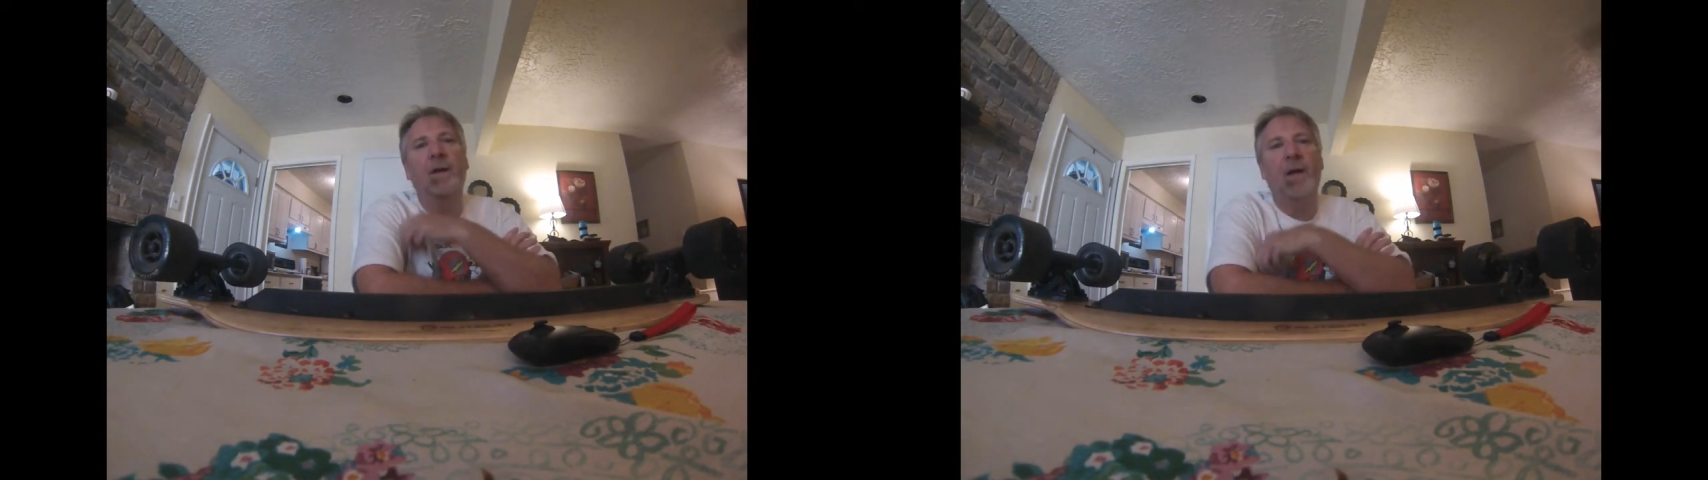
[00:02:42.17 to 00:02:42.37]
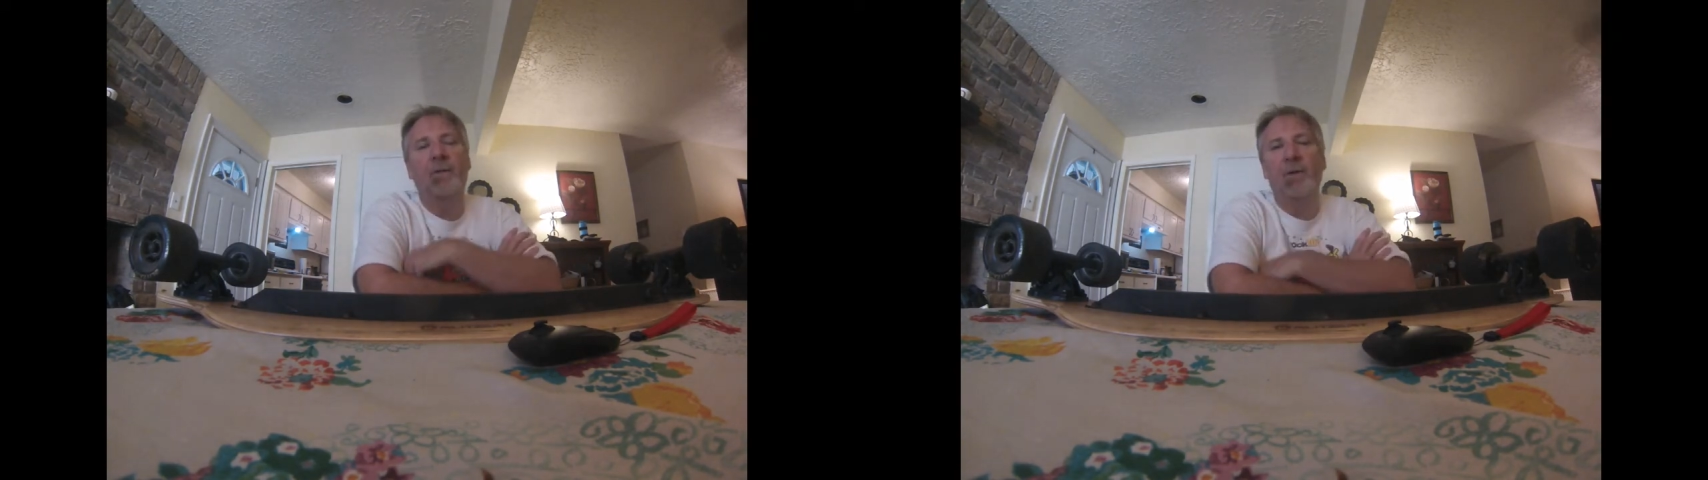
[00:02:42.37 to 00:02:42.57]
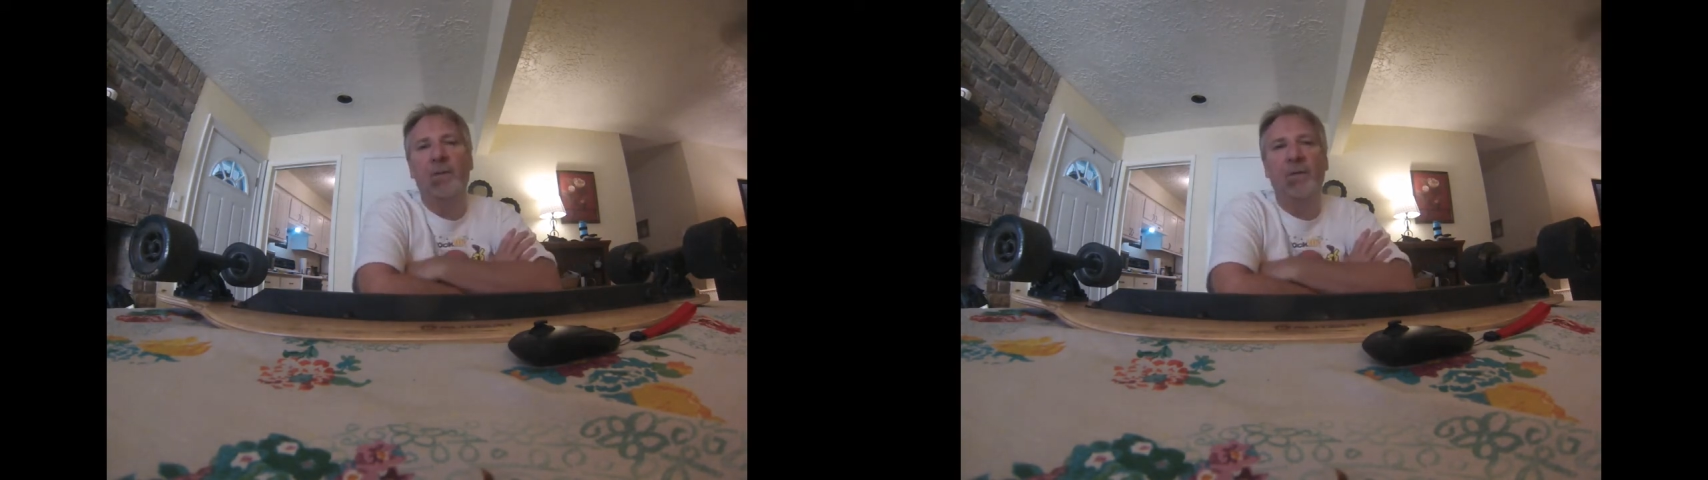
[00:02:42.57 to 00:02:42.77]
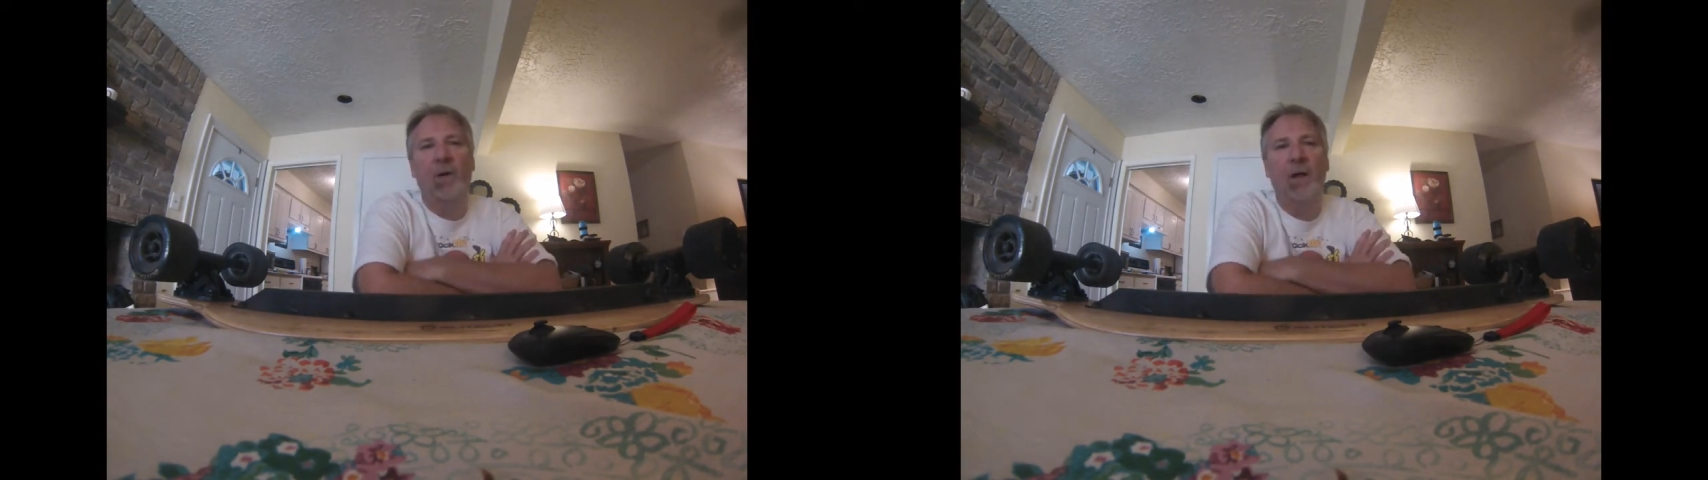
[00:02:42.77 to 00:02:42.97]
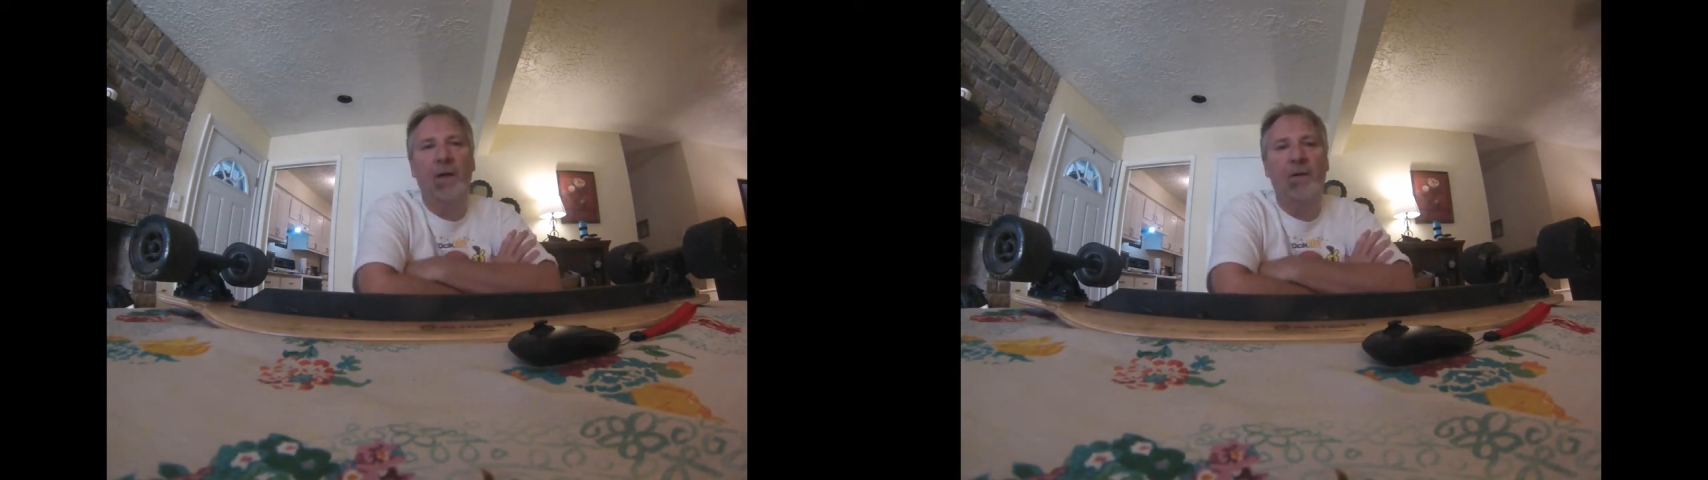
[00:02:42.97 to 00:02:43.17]
after you've been
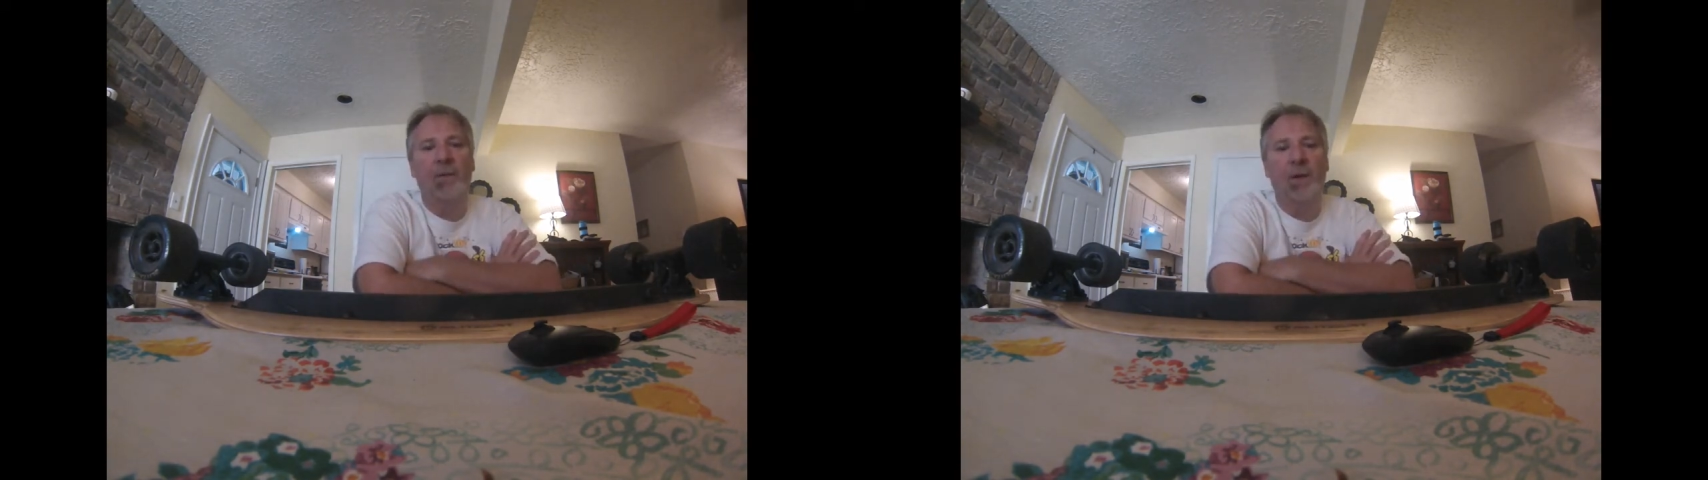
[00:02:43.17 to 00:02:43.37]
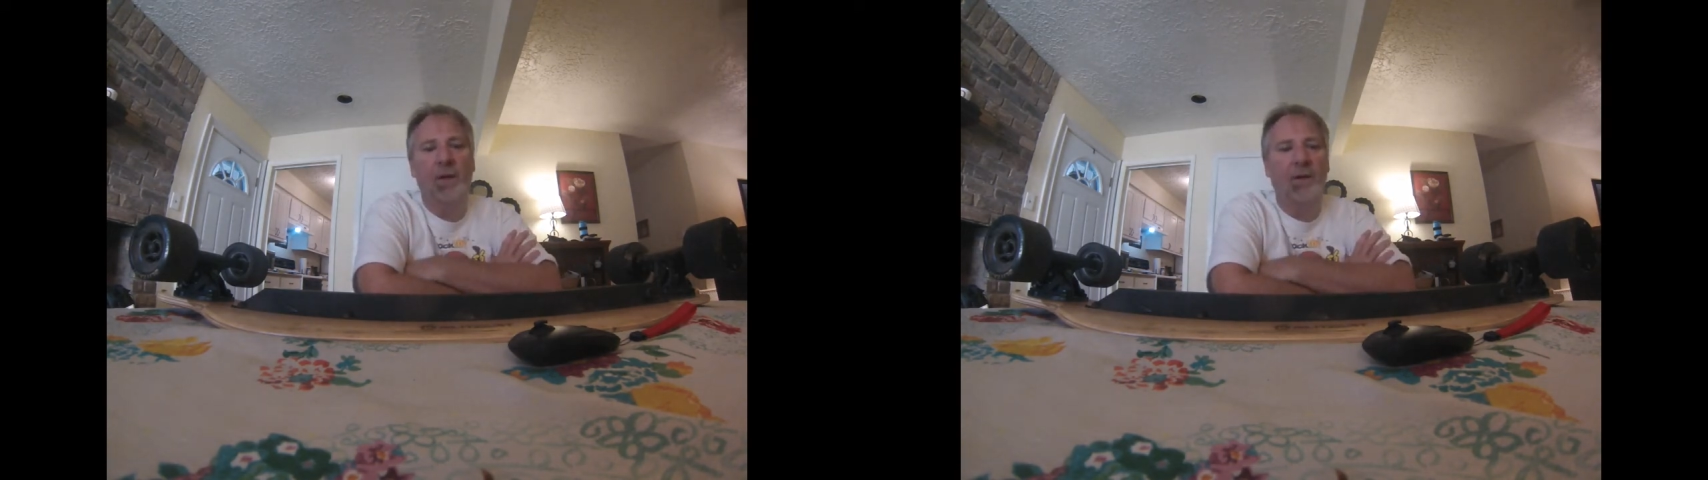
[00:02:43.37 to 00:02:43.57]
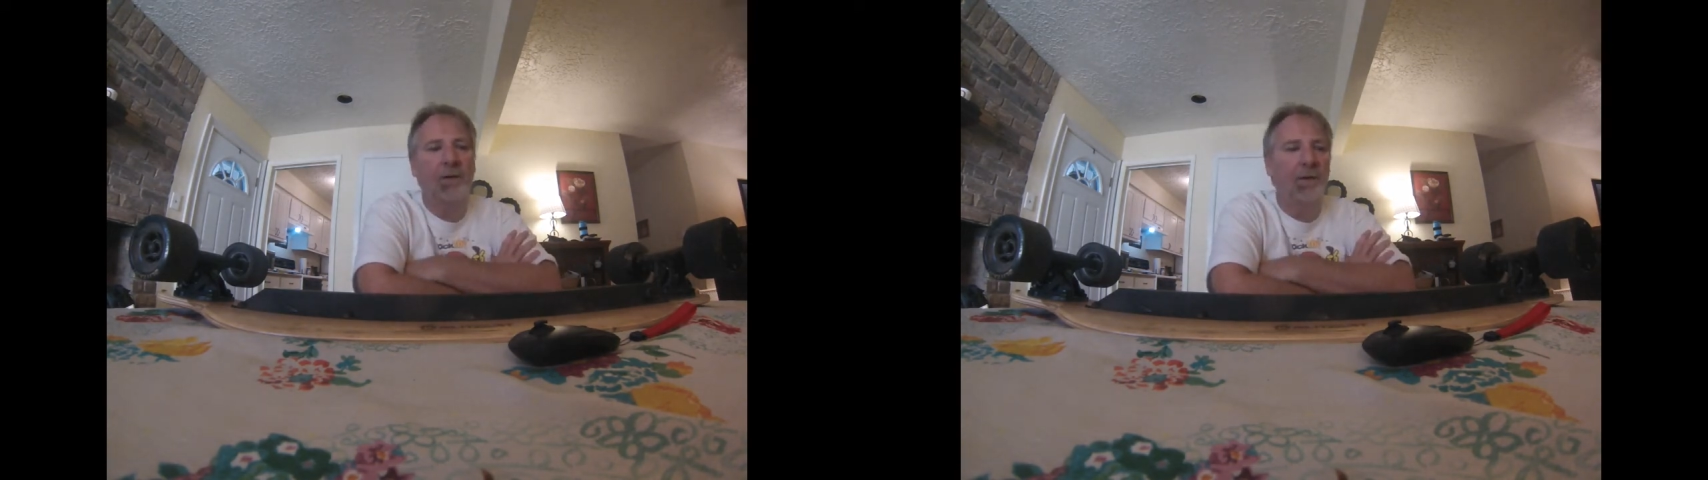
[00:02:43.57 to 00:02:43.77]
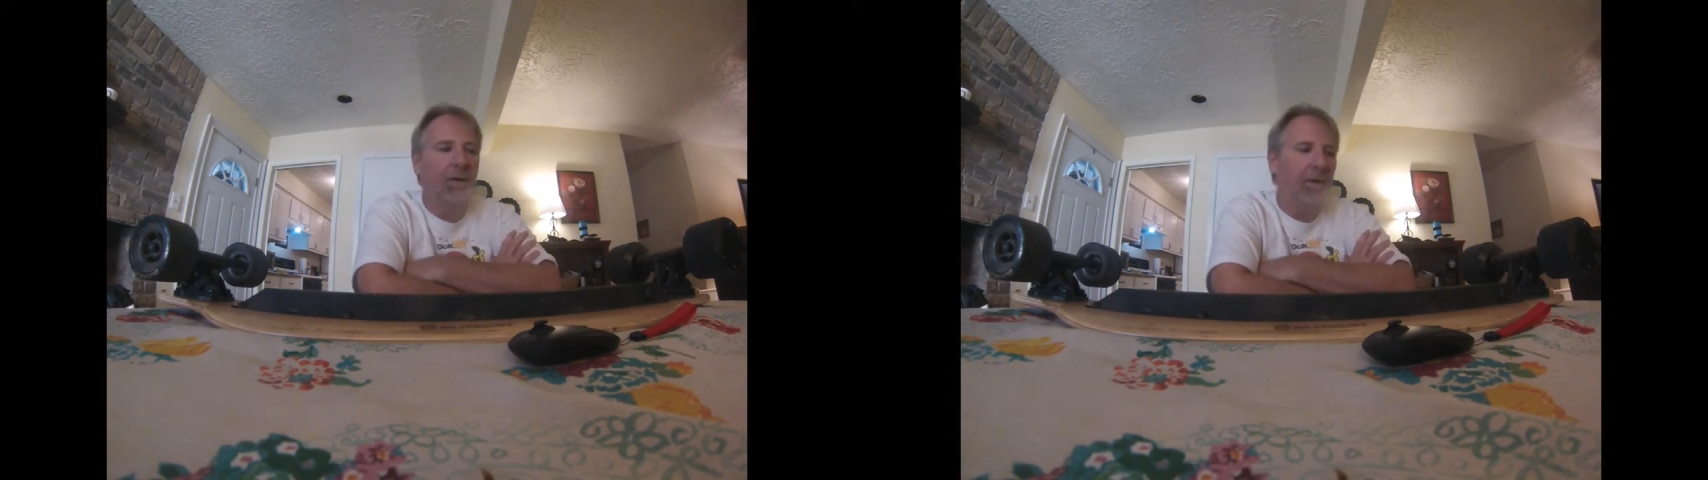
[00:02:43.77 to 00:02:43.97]
riding it a while.